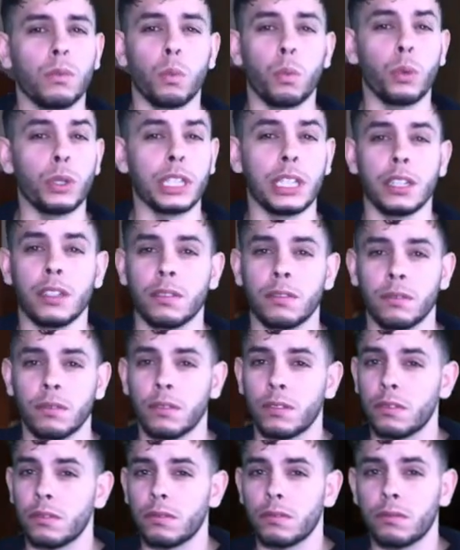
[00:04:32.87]
Woody
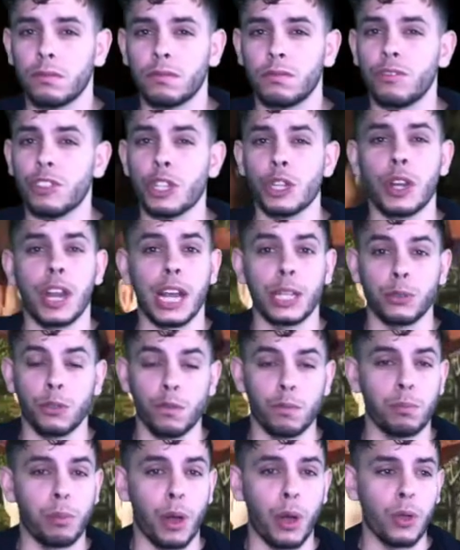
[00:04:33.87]
reunites
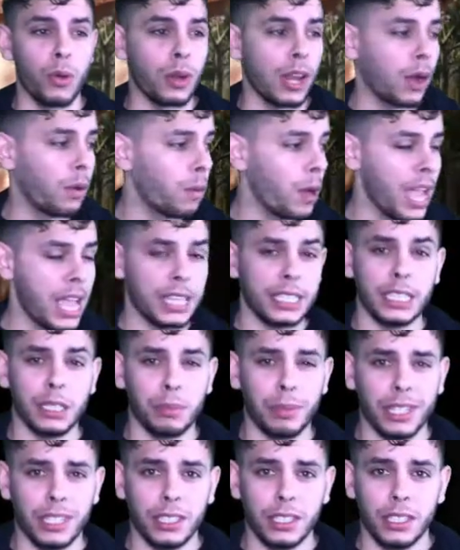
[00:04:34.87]
with Bo. Like, where has she
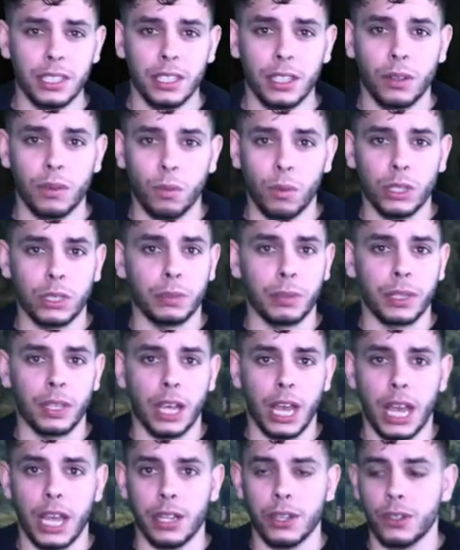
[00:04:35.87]
been? What's been
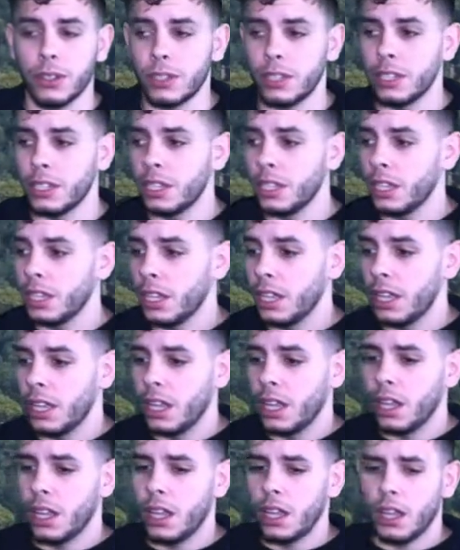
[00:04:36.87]
going on?
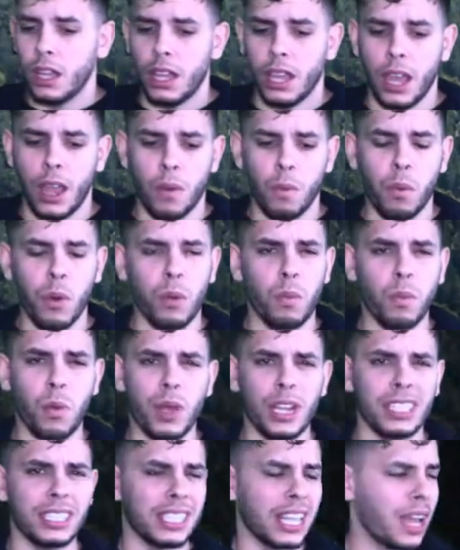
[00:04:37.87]
And
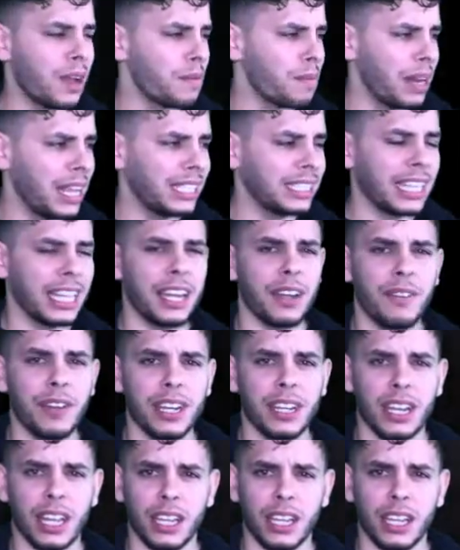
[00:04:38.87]
what is that place that they're in?